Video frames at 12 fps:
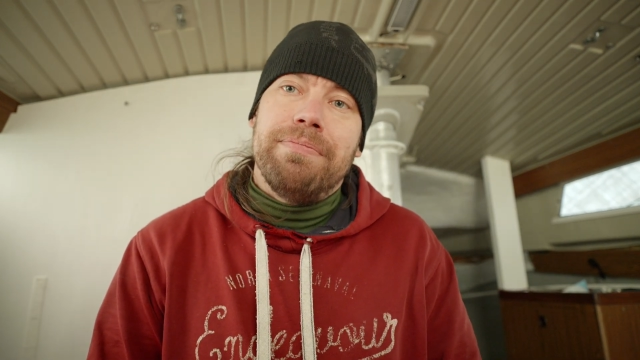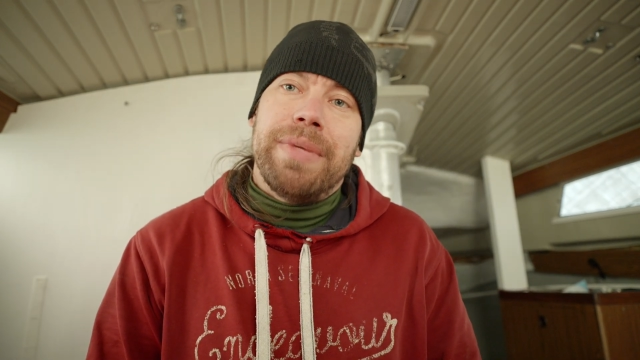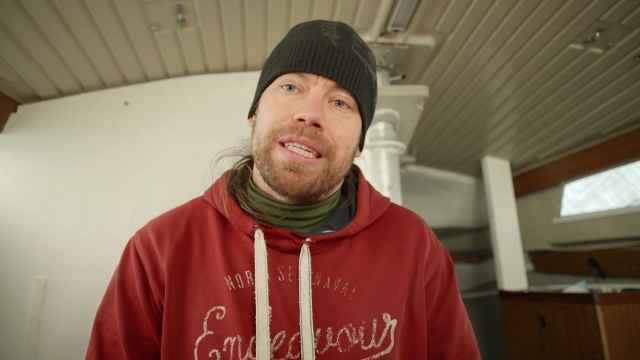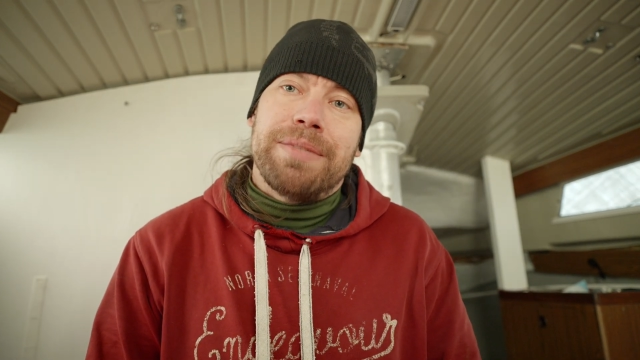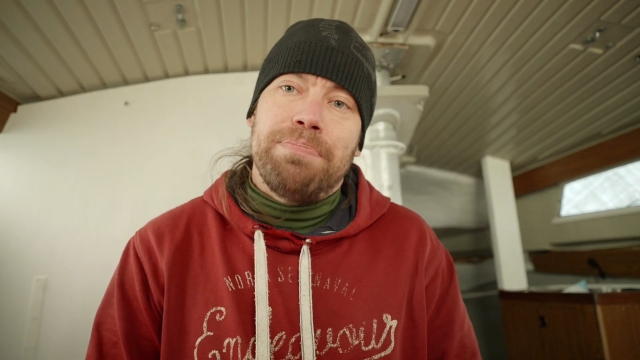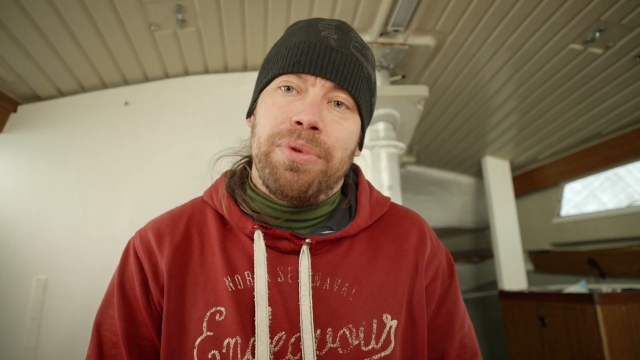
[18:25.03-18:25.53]

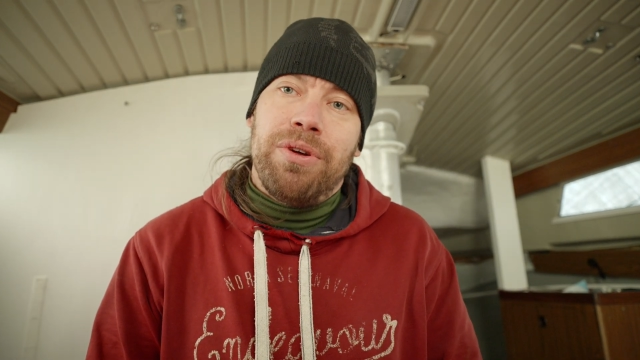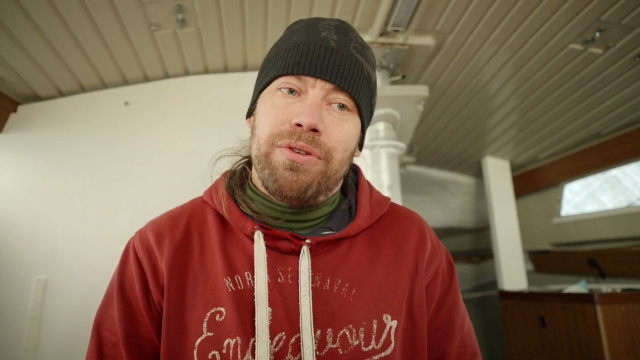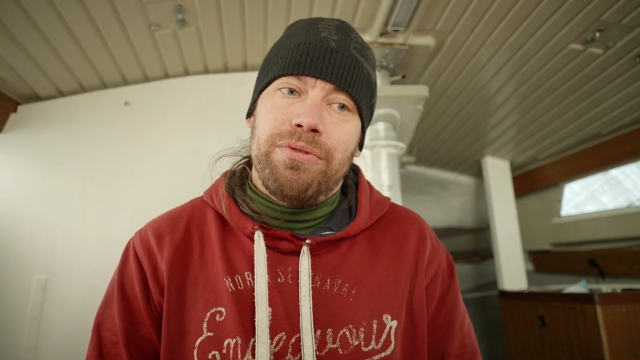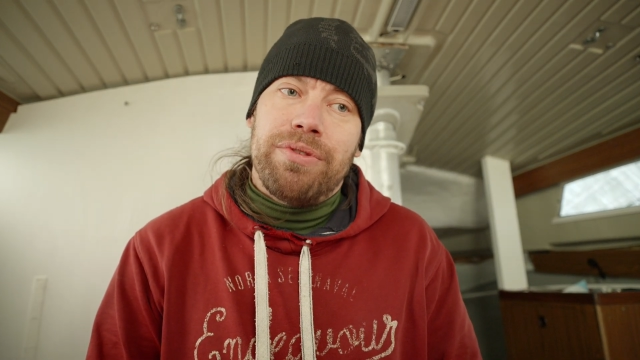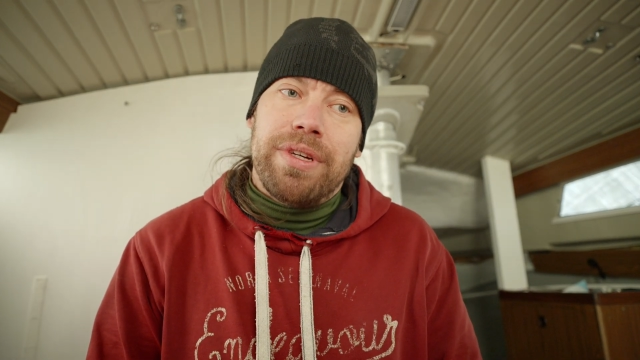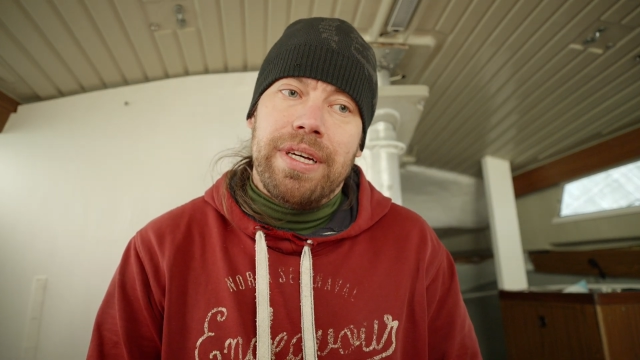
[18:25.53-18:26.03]

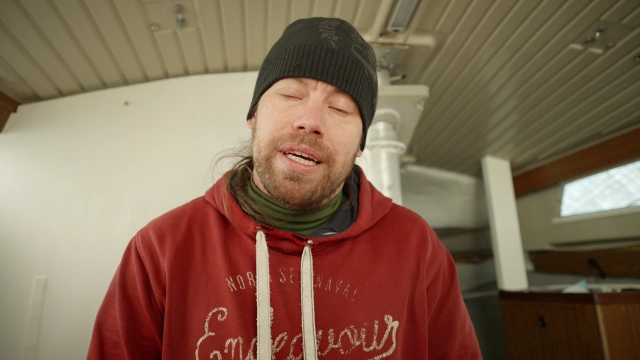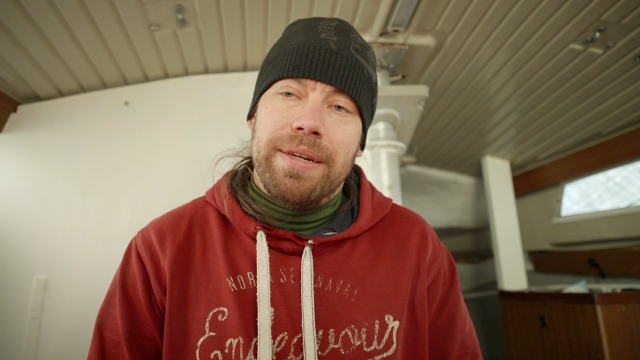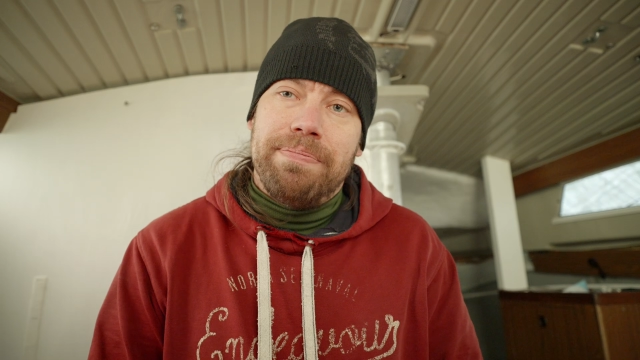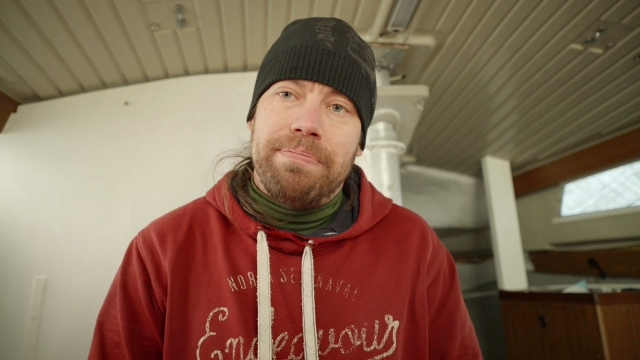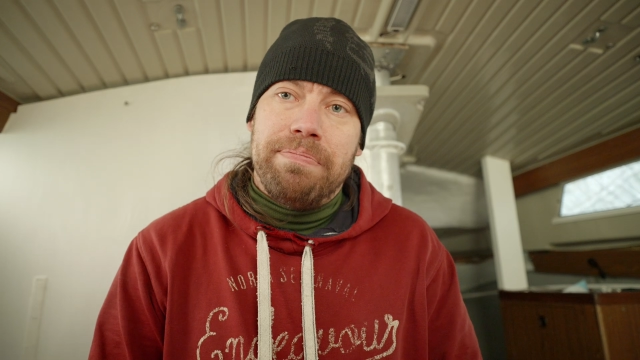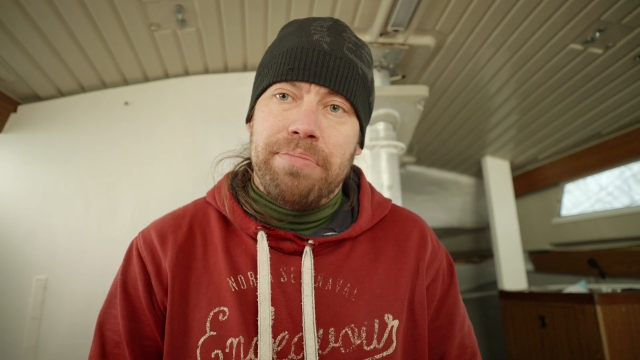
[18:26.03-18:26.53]
explode
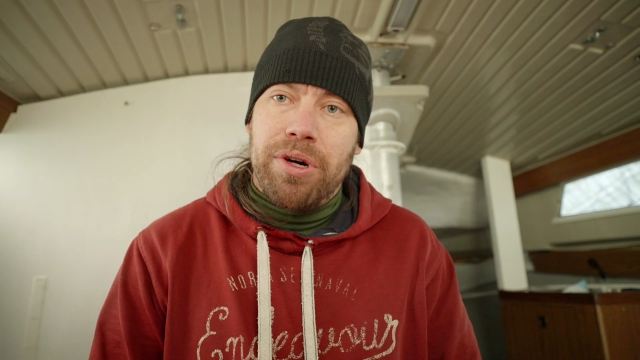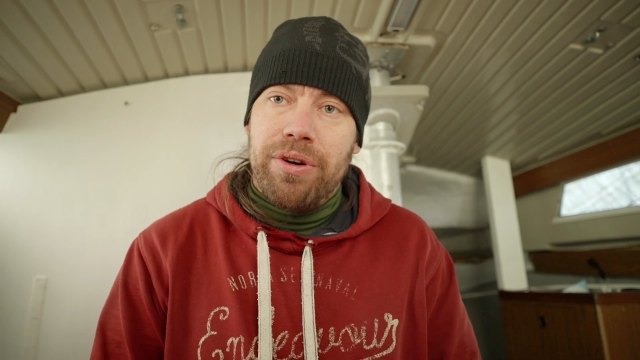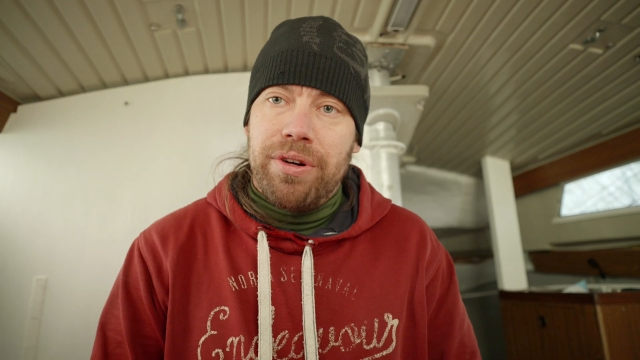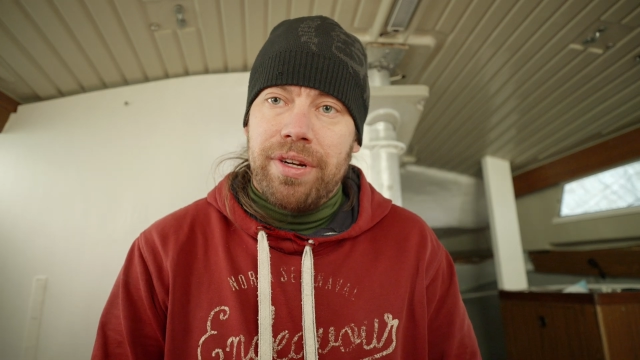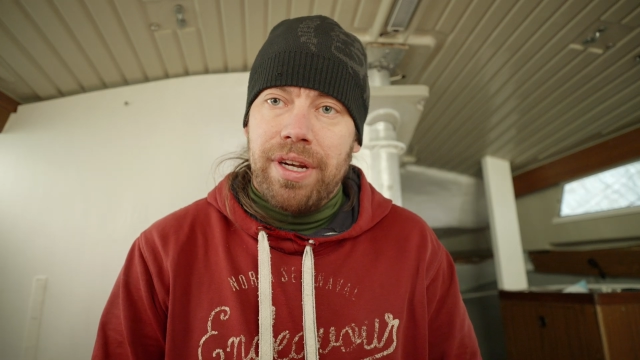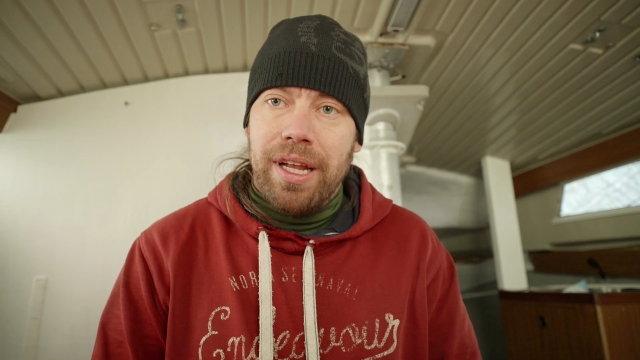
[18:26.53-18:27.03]
and
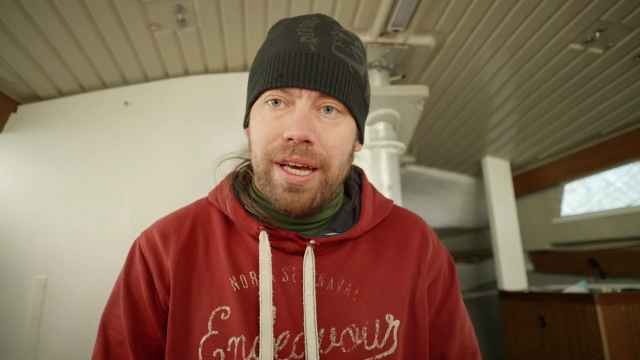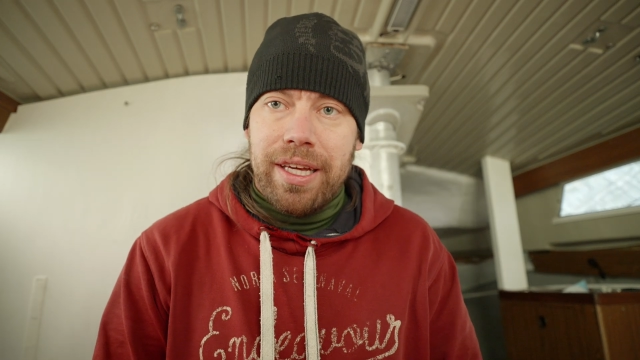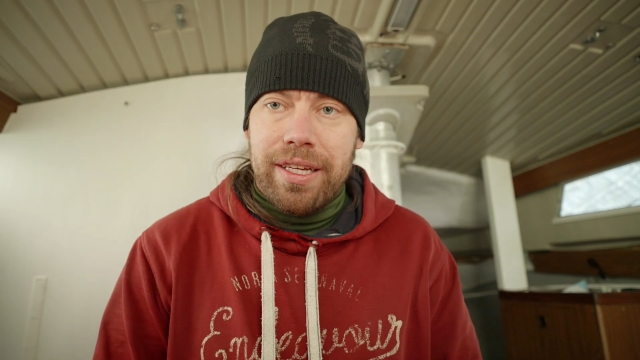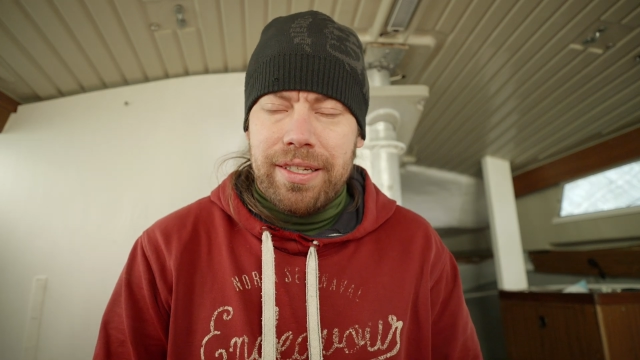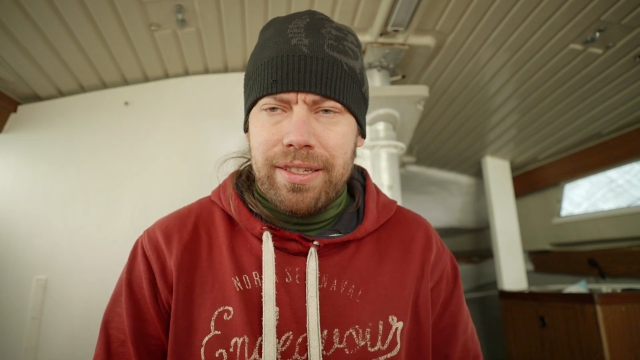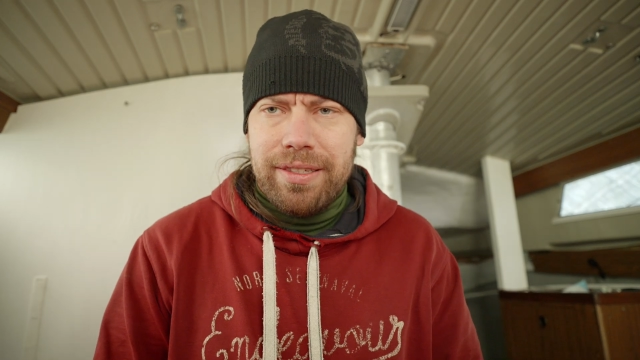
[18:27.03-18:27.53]
burn
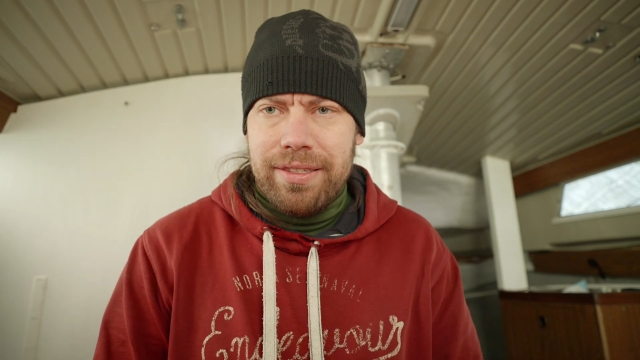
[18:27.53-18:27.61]
like